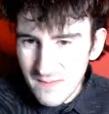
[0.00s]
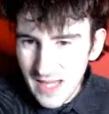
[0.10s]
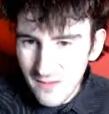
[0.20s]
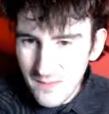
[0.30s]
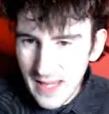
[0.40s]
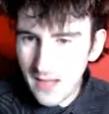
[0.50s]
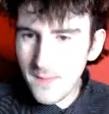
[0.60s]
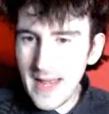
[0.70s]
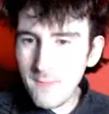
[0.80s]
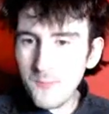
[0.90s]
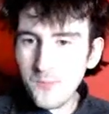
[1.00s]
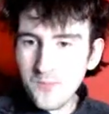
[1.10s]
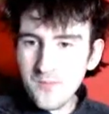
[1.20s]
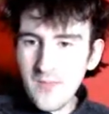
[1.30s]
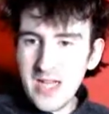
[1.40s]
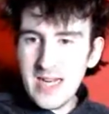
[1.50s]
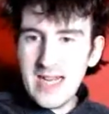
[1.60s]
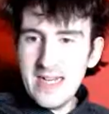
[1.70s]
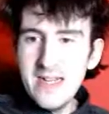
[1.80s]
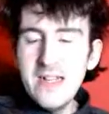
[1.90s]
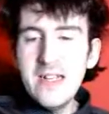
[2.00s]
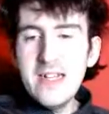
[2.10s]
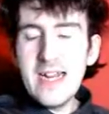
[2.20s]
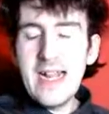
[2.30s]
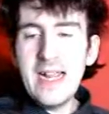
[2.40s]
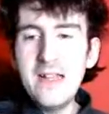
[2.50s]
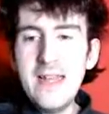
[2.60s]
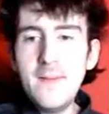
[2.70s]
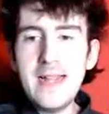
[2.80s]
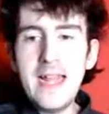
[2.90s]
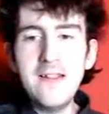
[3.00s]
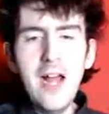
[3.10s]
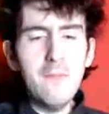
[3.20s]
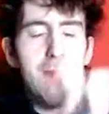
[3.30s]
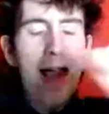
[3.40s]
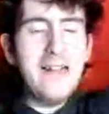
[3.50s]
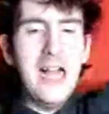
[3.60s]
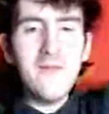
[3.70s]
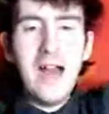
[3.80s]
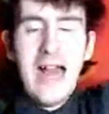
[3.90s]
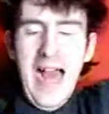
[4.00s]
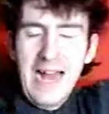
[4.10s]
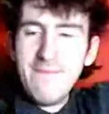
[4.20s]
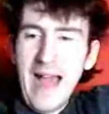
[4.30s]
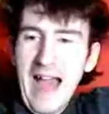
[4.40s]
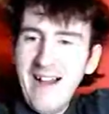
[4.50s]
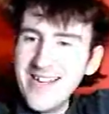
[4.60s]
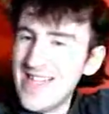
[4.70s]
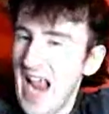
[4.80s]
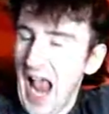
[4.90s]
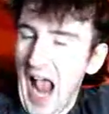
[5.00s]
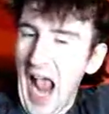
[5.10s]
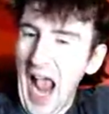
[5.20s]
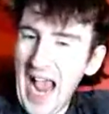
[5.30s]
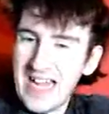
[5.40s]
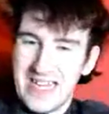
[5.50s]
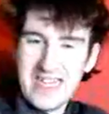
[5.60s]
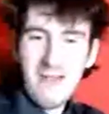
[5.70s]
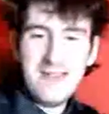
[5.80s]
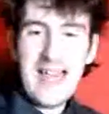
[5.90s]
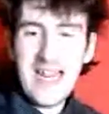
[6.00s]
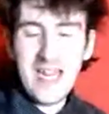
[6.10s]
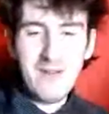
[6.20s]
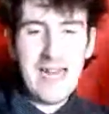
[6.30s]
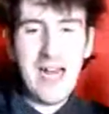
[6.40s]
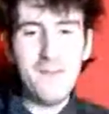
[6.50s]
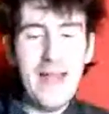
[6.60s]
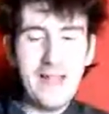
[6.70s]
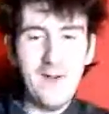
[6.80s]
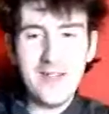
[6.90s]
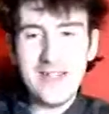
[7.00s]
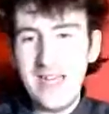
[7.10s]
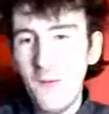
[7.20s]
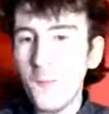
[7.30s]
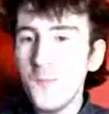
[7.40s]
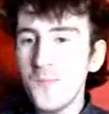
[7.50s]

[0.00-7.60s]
Belbin. She can then go to him and say, look, mate, look what I found. That would take you down a peg or two.